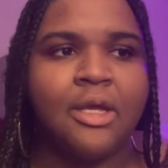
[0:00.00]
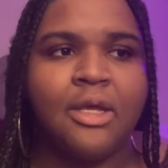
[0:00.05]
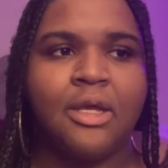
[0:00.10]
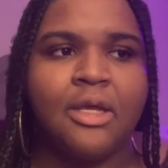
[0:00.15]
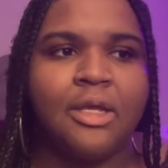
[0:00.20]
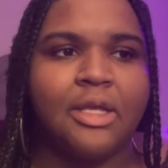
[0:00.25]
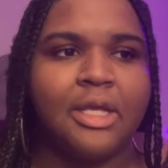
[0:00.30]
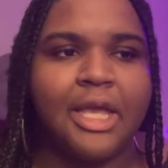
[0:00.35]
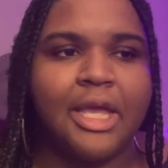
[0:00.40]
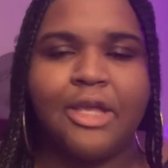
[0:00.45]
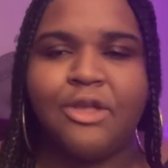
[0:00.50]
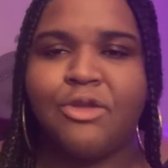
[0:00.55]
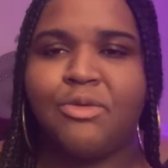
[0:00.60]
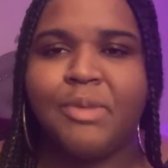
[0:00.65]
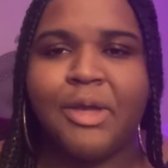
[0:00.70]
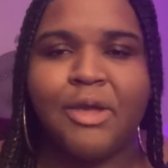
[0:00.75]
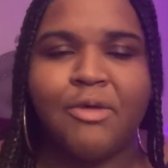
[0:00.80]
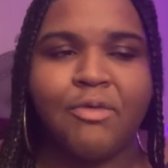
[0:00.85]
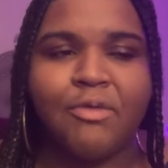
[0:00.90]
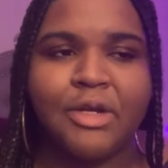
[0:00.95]
yeah, you
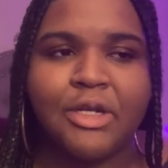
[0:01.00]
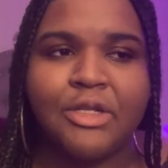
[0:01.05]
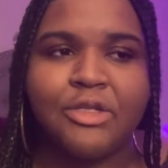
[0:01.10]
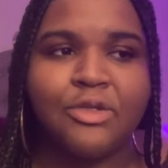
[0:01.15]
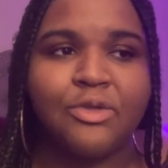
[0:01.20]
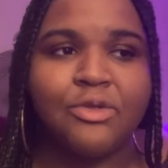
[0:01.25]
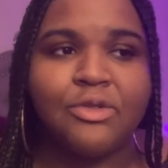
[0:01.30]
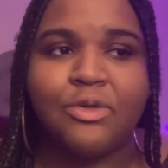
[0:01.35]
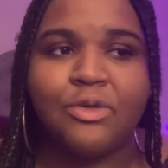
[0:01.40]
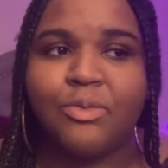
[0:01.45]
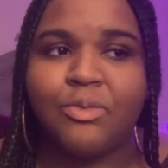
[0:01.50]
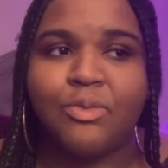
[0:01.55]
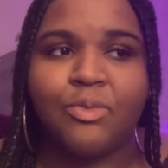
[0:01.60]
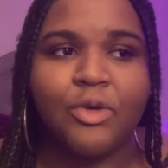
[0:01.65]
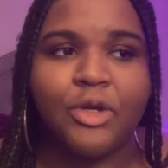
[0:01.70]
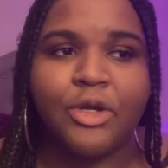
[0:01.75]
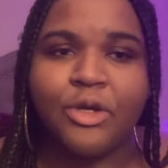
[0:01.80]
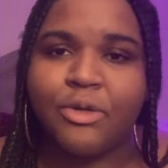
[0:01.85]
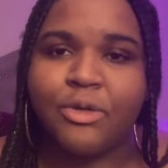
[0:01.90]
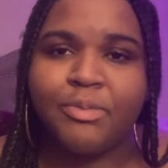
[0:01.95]
may run into some
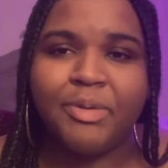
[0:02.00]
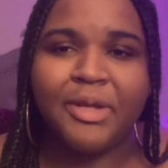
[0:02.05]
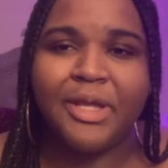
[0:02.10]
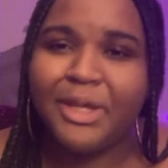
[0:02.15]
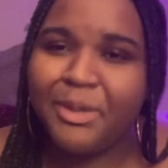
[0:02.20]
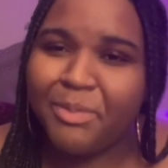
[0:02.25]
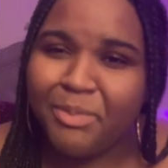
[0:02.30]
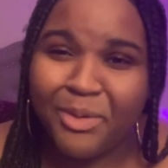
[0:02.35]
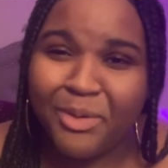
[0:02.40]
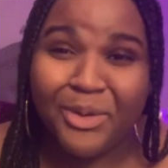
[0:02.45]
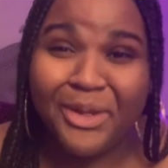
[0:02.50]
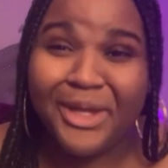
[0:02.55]
weird people